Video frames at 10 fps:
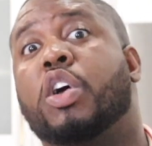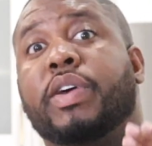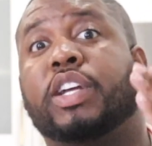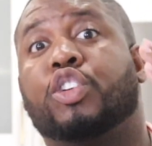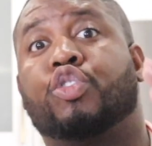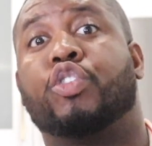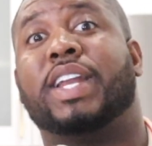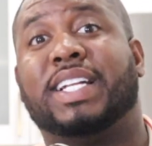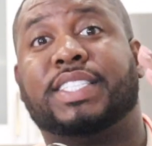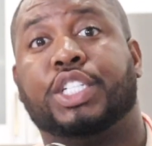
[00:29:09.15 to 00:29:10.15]
current
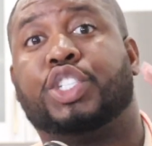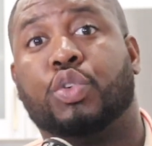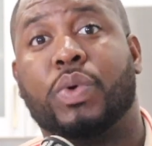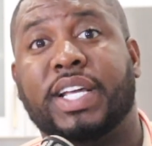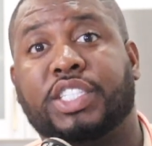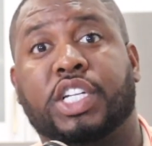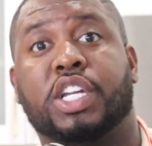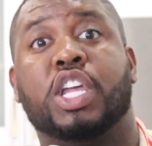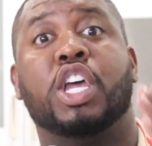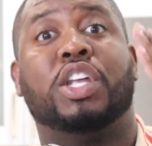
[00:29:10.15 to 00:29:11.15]
credit
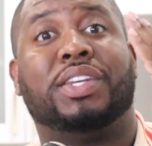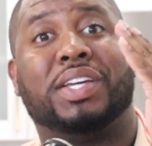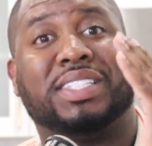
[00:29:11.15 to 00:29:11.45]
situation